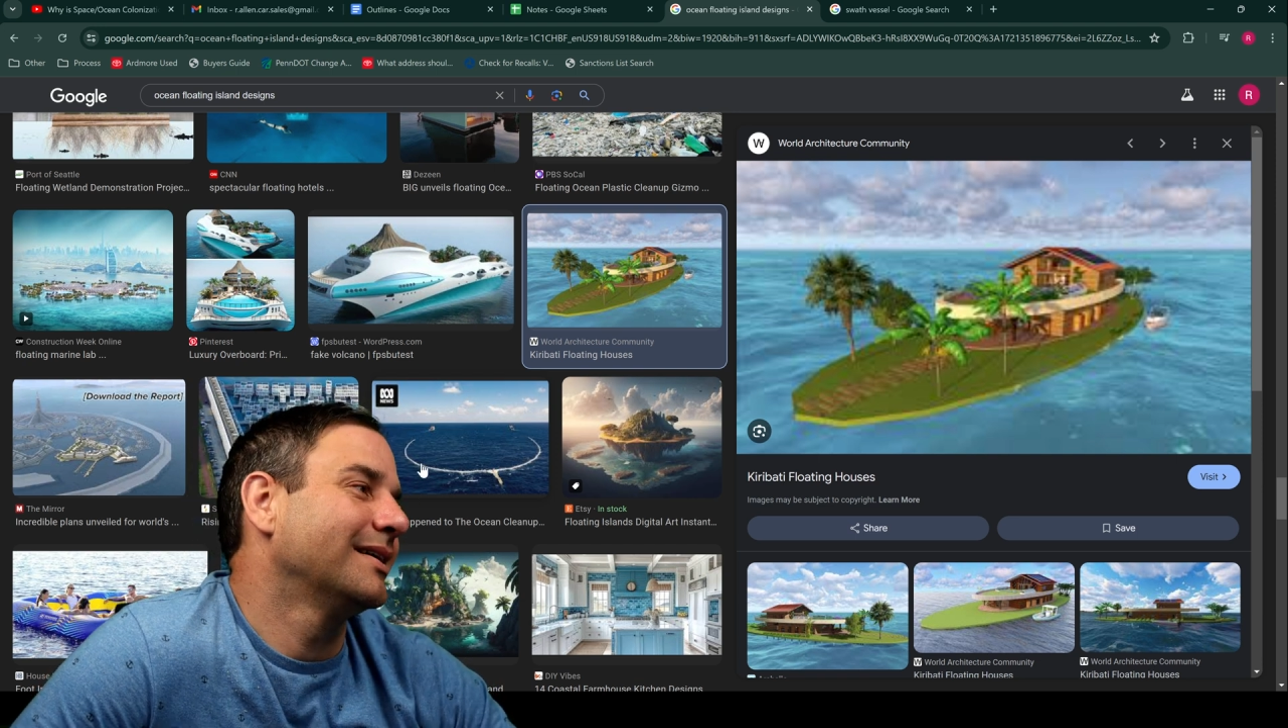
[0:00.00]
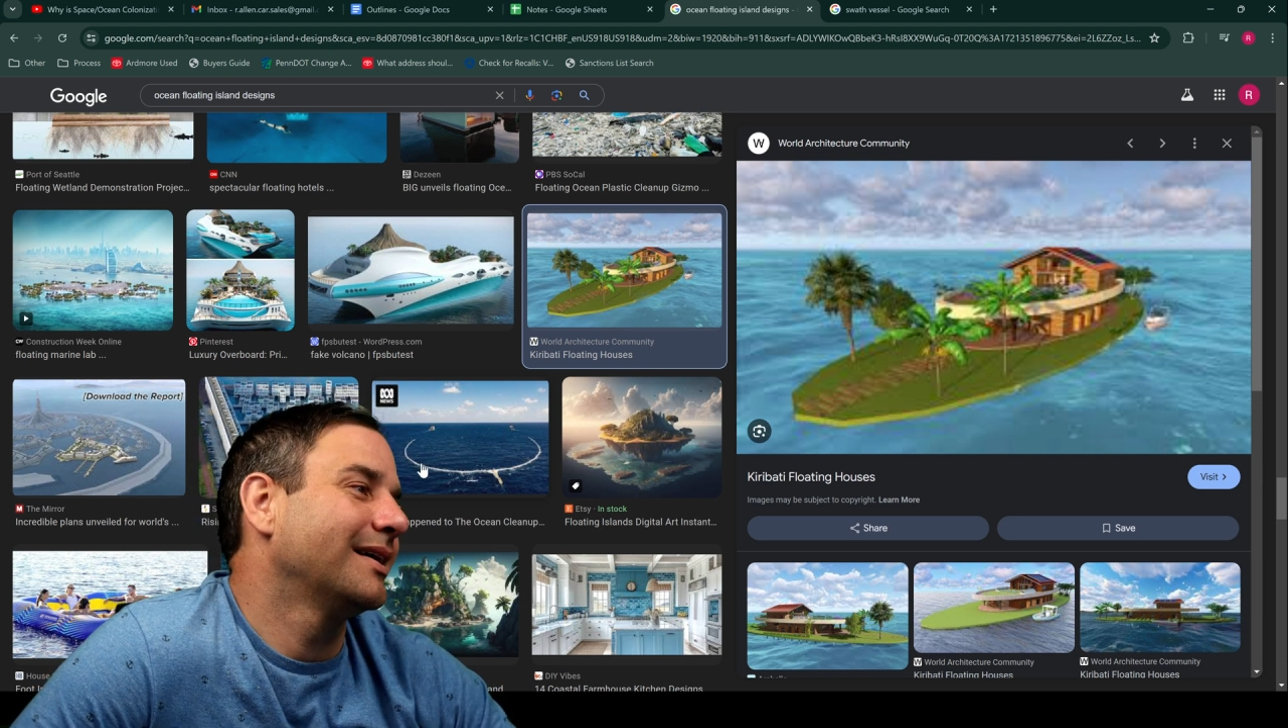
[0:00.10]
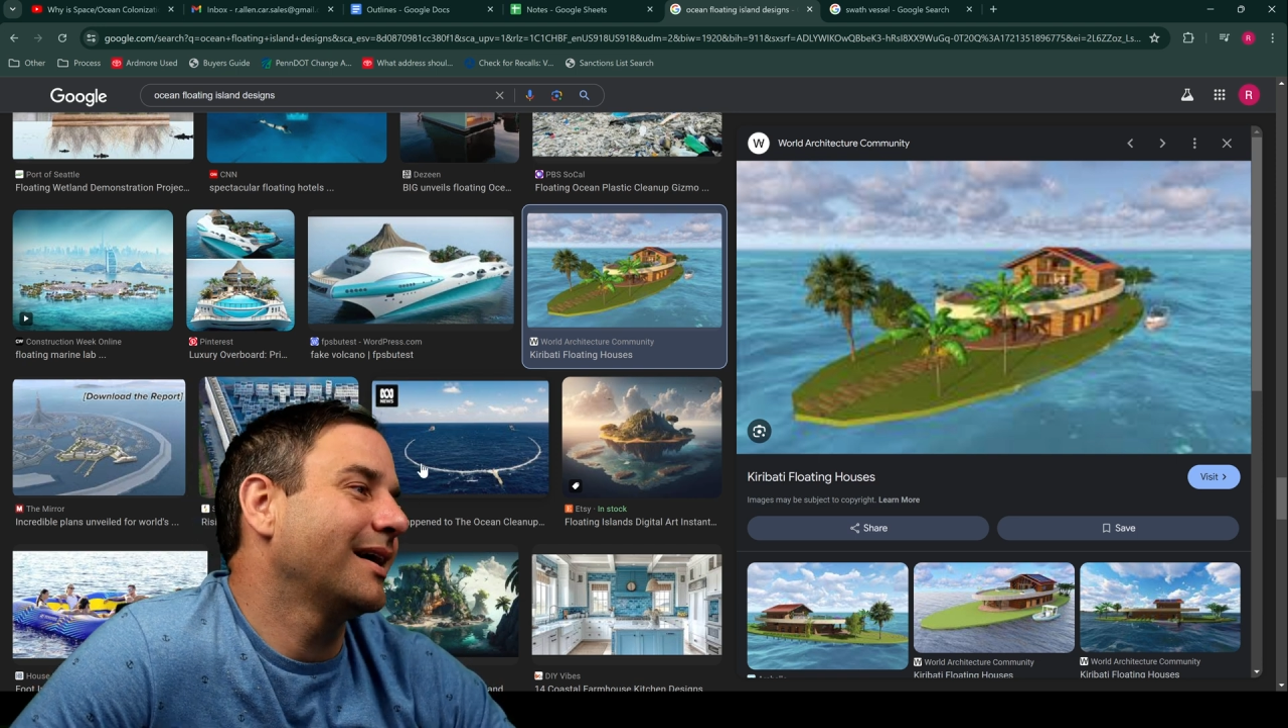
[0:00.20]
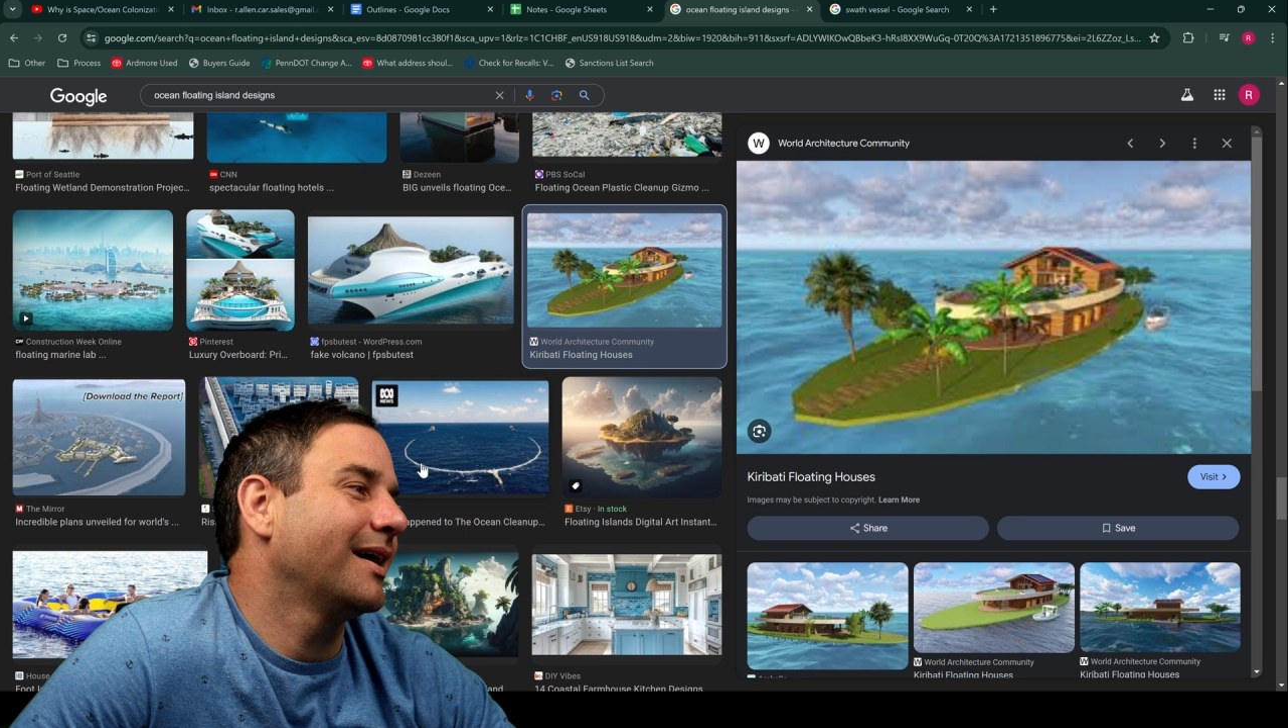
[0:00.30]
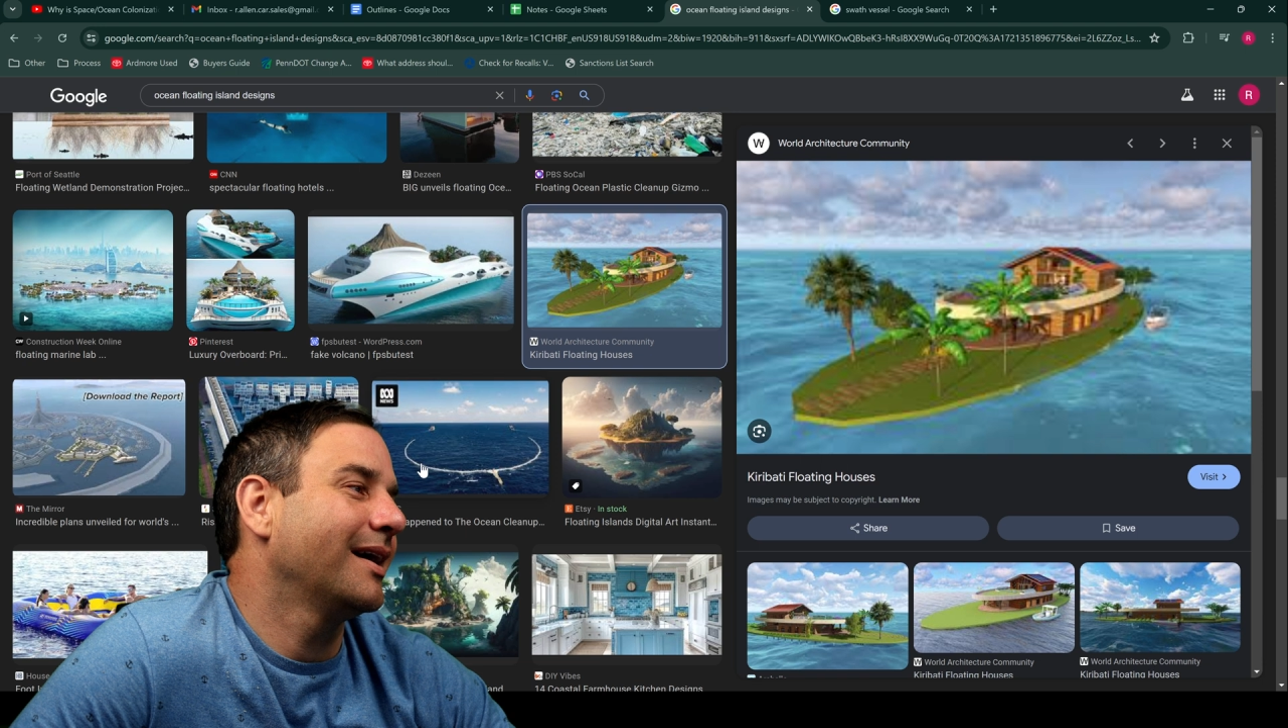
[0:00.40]

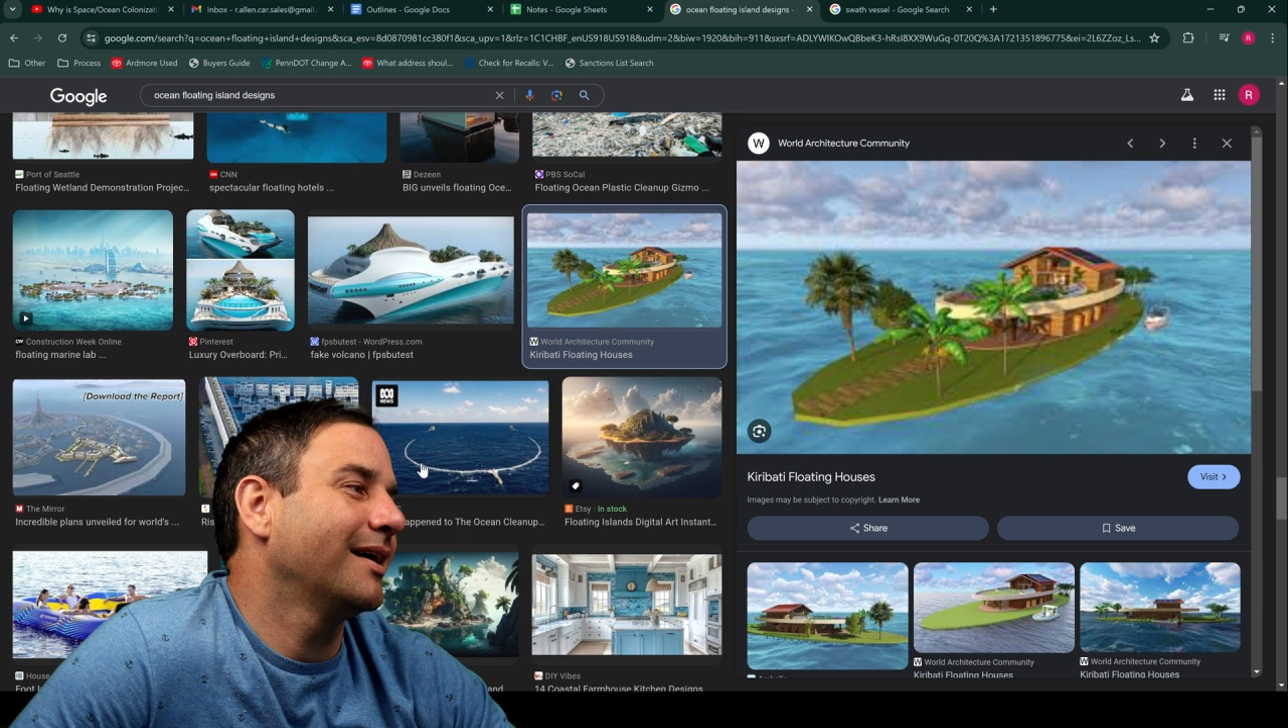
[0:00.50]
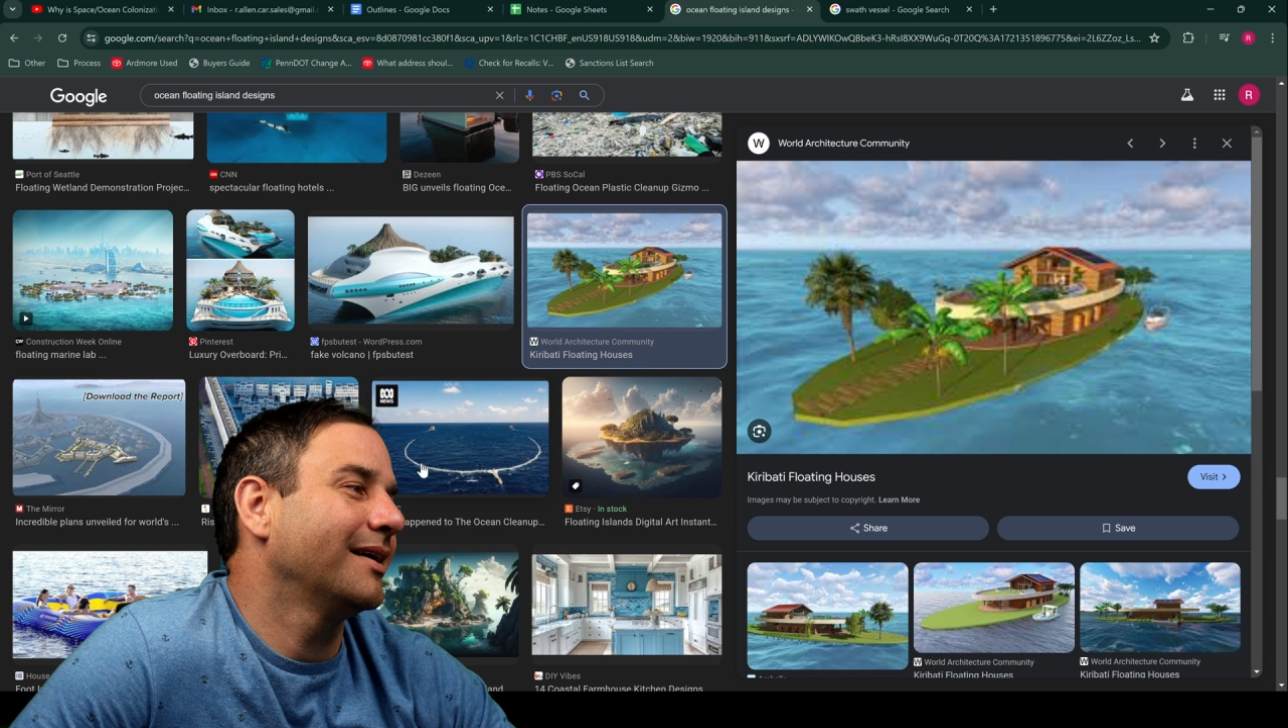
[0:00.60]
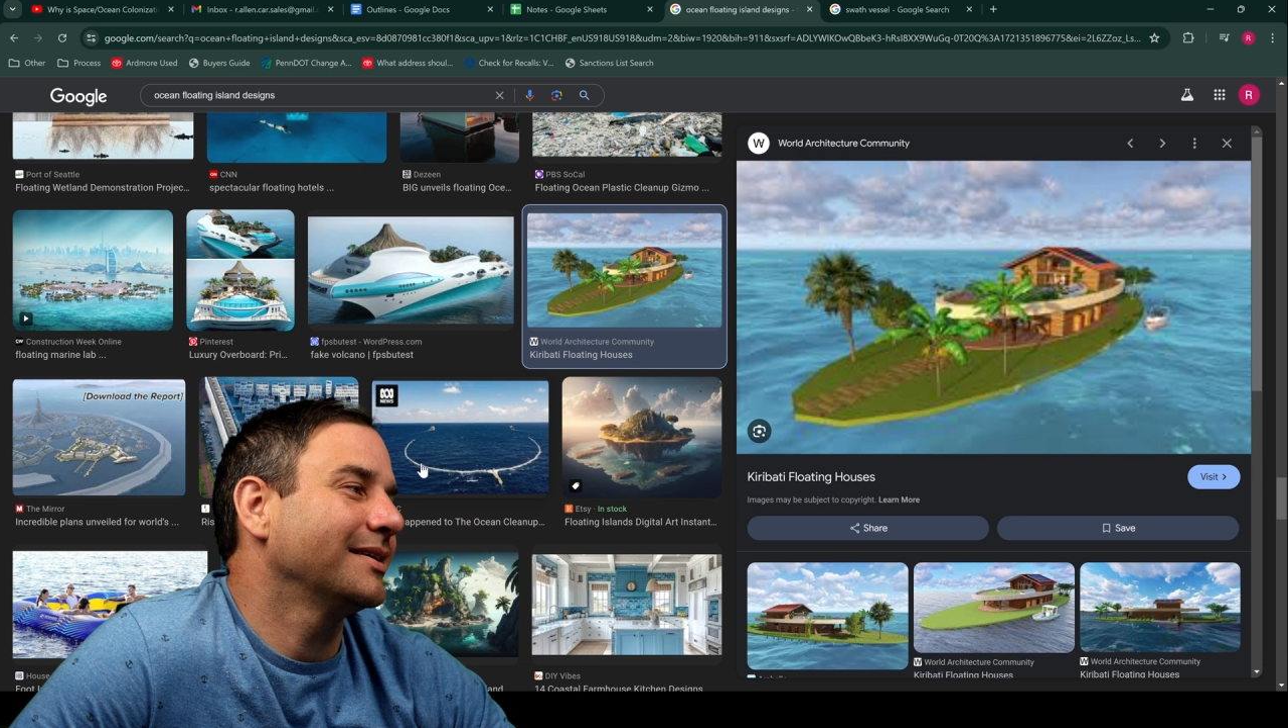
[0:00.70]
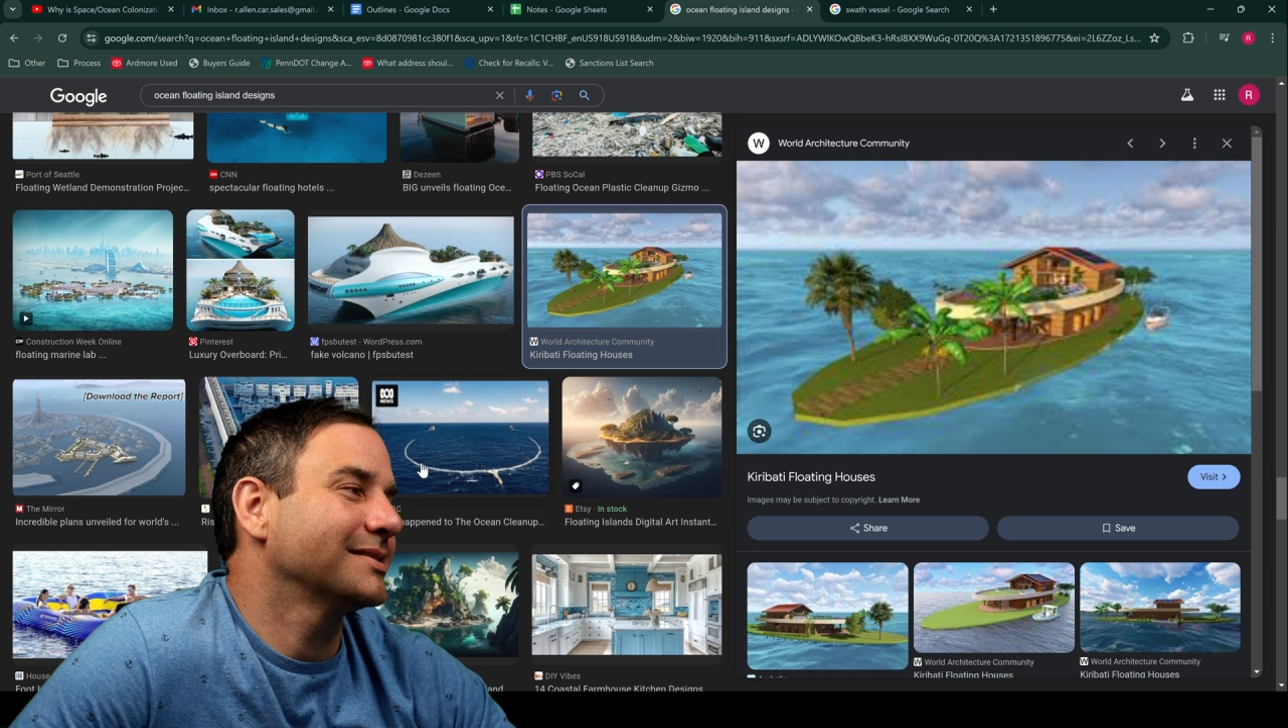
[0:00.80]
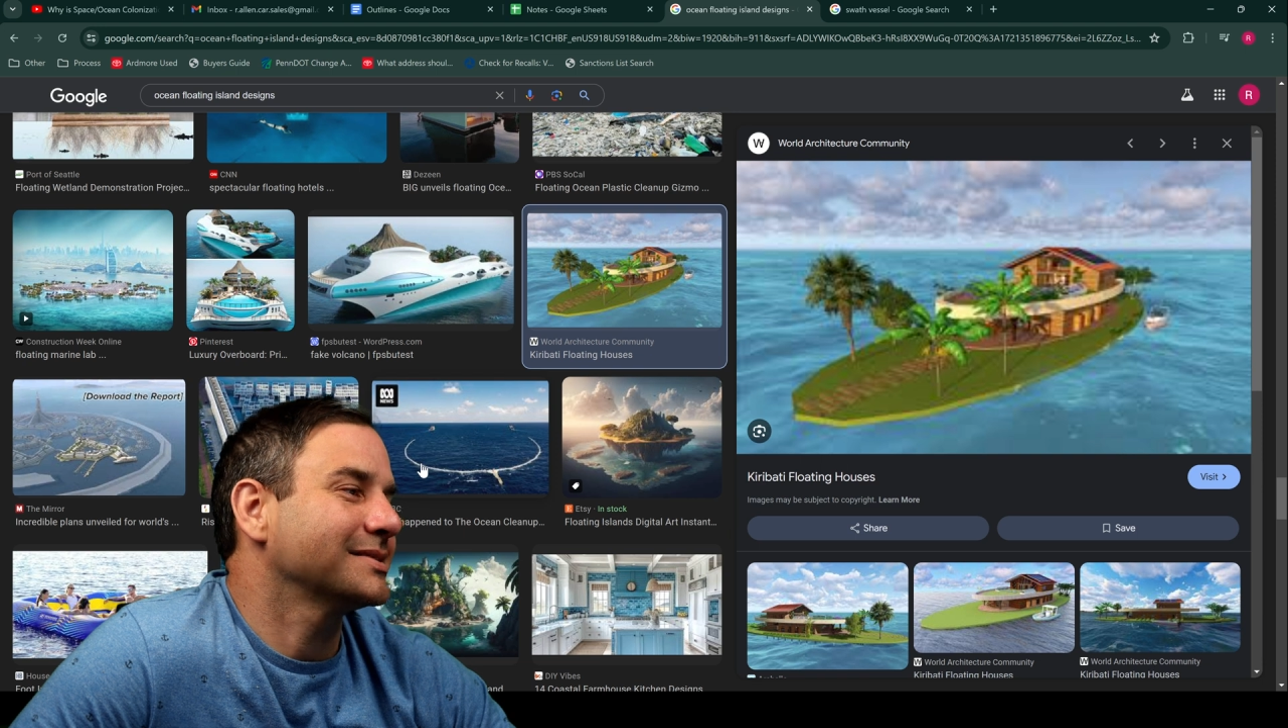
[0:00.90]

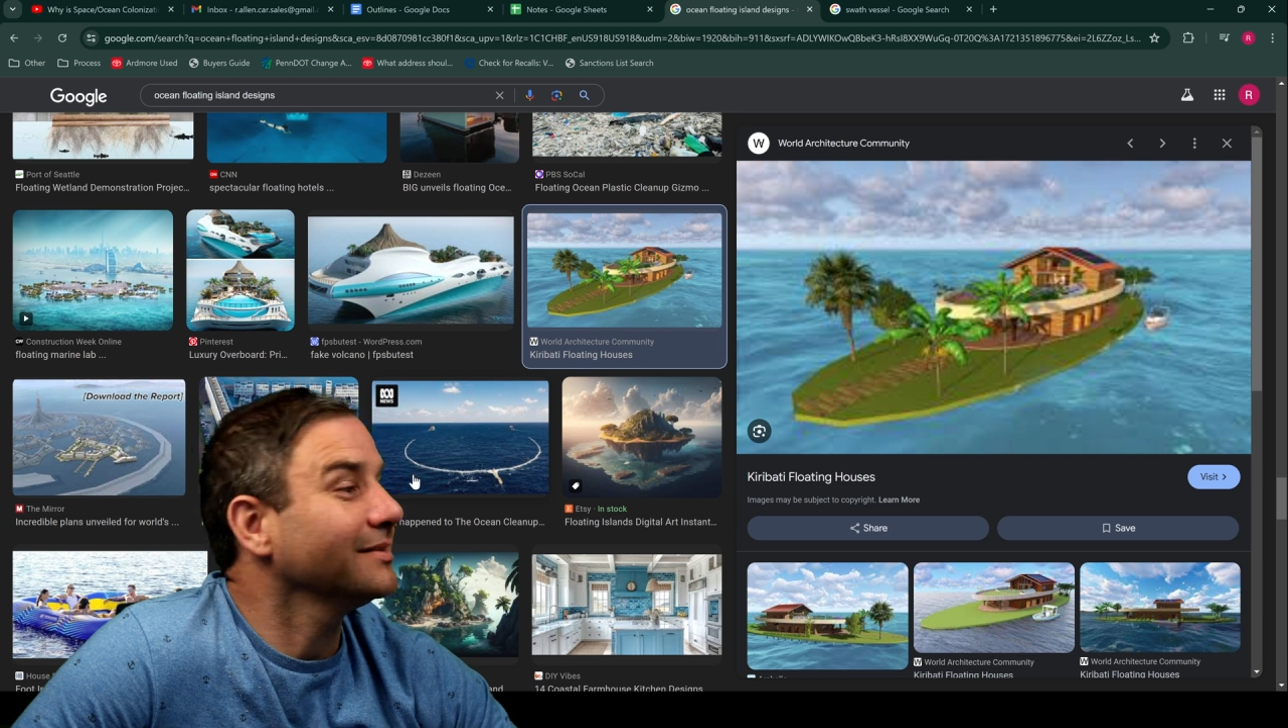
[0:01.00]
That's